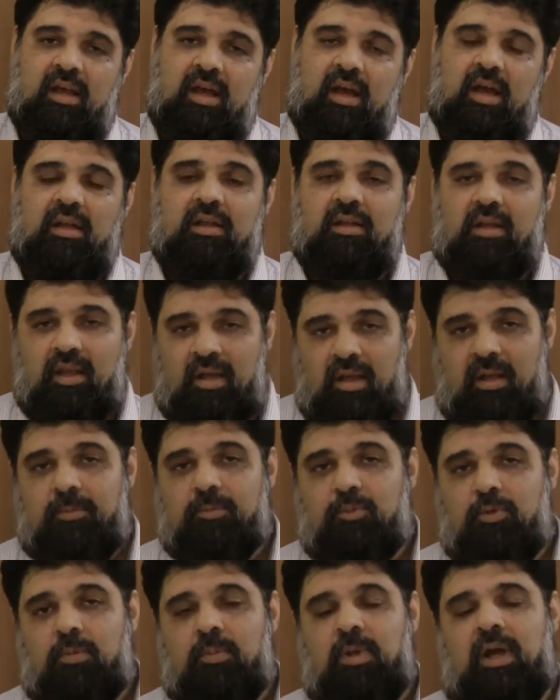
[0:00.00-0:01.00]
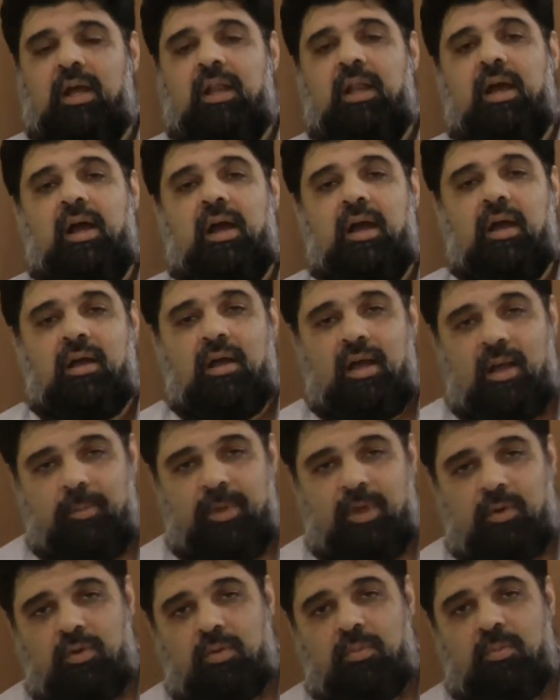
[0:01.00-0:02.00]
an qalb tum ala
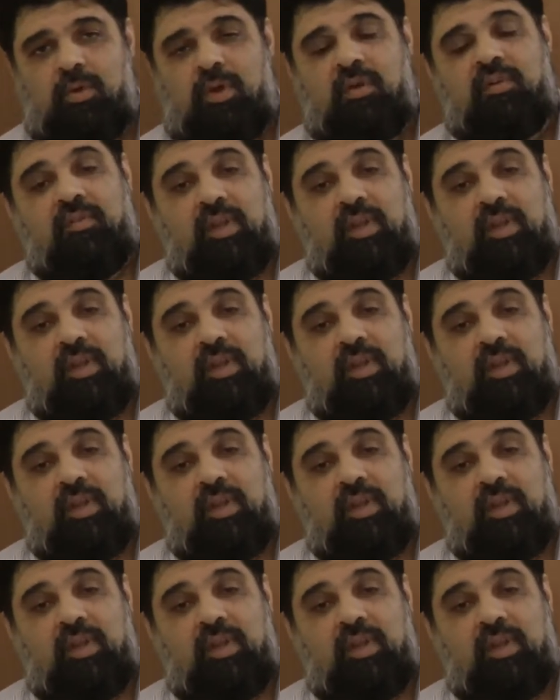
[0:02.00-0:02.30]
aqabikum.